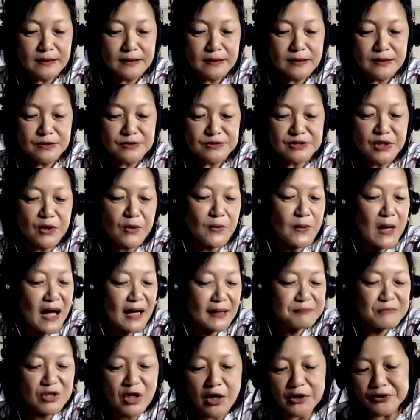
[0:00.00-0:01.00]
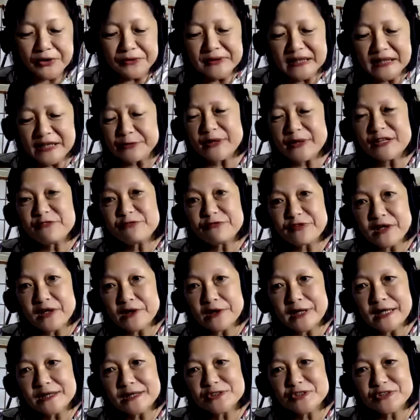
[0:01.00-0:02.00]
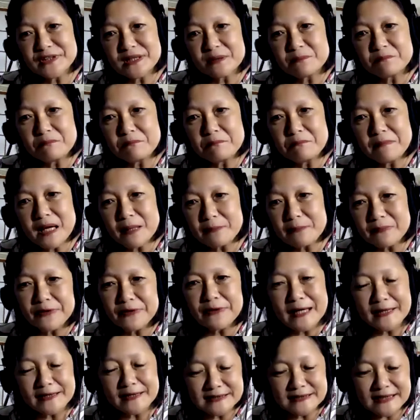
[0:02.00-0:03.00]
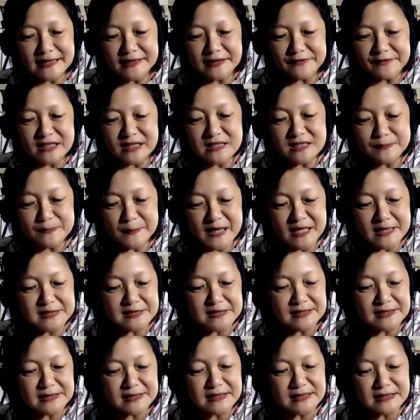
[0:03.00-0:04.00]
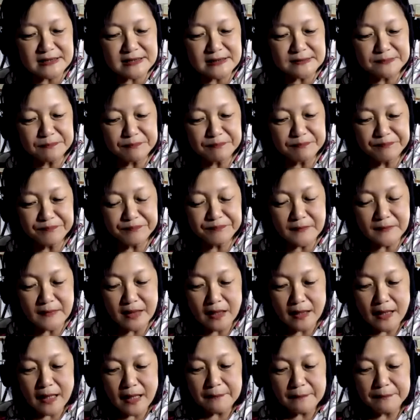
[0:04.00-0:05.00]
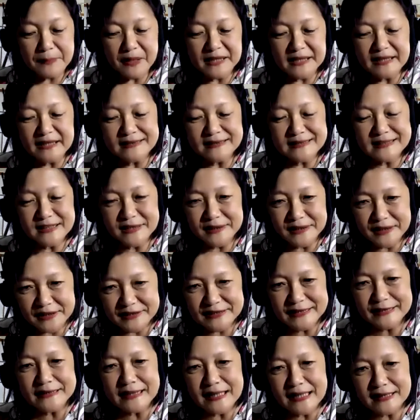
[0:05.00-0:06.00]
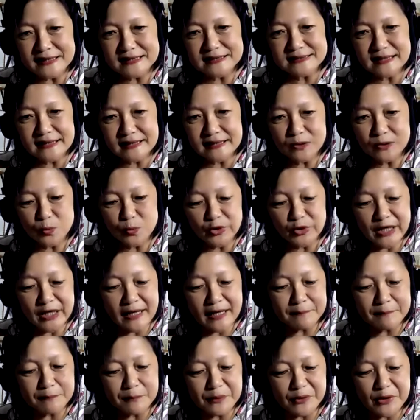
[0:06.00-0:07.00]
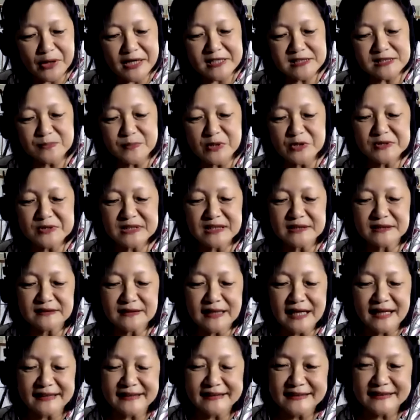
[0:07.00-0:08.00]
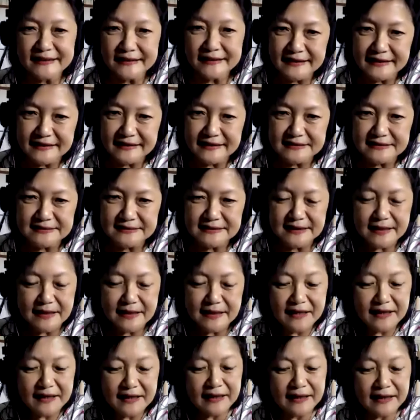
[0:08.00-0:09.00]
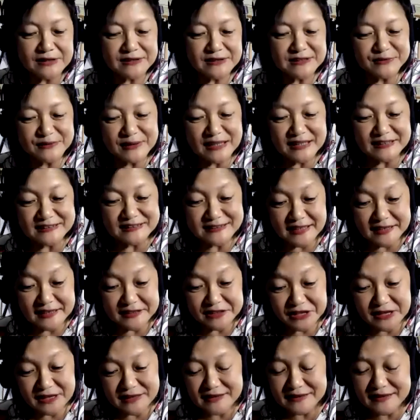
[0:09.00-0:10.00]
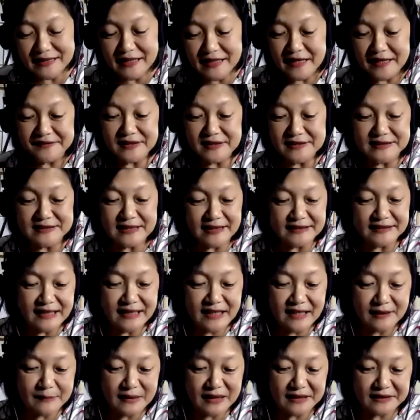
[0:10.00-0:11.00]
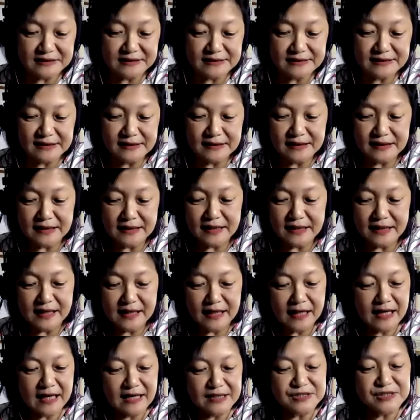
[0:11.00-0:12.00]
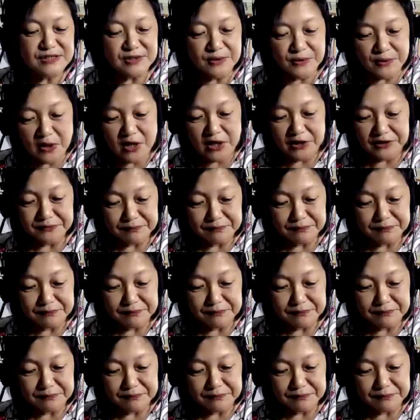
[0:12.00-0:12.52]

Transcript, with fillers: so I'm not only referring to the memorizing of these pieces, but internalizing would embrace musical ideas, characterization, the dynamics, and so on.